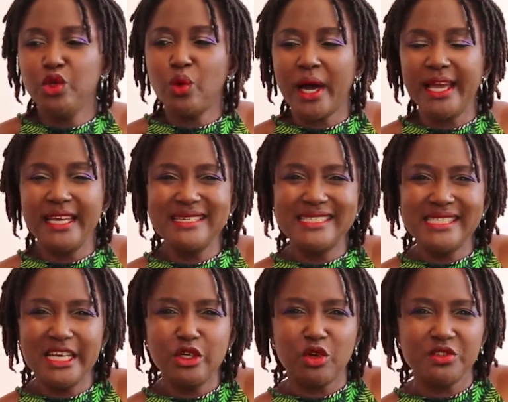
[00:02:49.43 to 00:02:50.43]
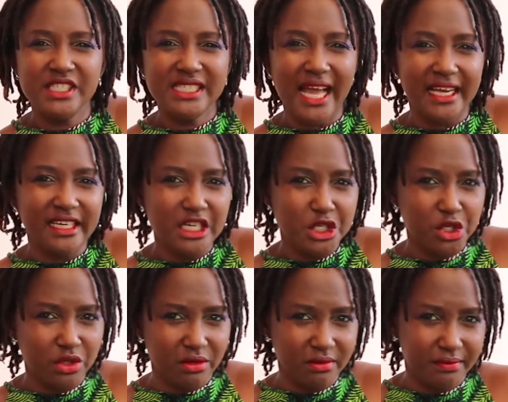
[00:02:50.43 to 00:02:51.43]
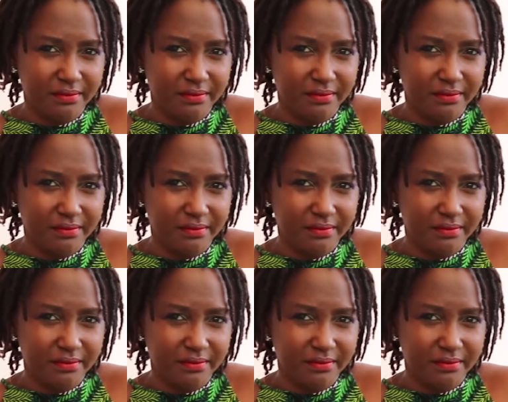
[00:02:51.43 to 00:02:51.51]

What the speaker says: are in a state of stagnation.